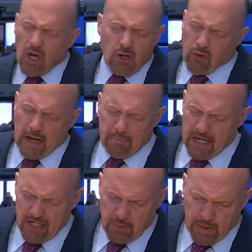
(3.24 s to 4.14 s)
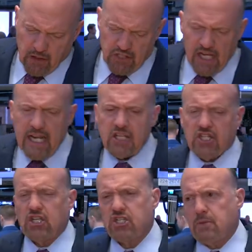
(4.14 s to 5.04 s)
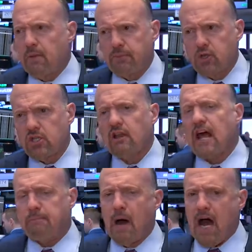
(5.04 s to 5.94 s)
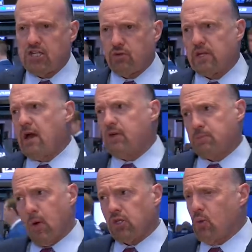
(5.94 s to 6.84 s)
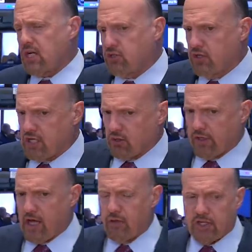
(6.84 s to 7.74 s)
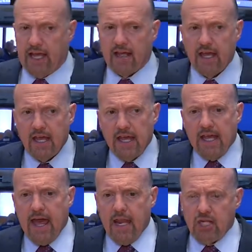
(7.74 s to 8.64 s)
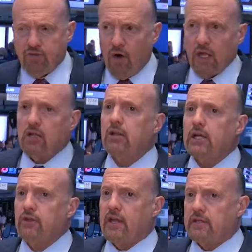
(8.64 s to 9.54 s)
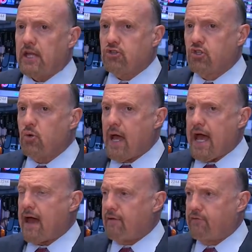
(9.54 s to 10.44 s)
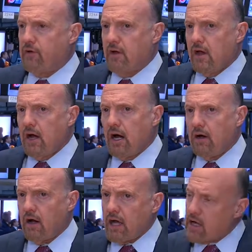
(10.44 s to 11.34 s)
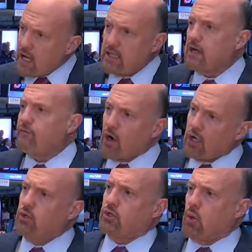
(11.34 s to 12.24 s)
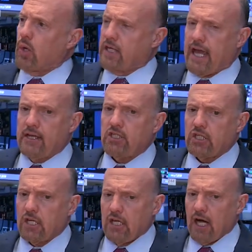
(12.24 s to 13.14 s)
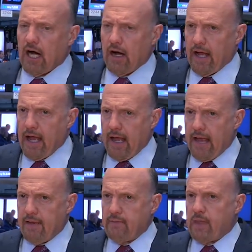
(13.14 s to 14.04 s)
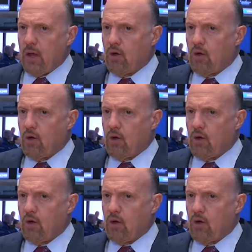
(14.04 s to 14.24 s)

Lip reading: a great piece, because it is just, there's a lot of posturing. Now, I spoke to Western Digital the other day, and it's very clear that they do have, I think, a very good court case. And they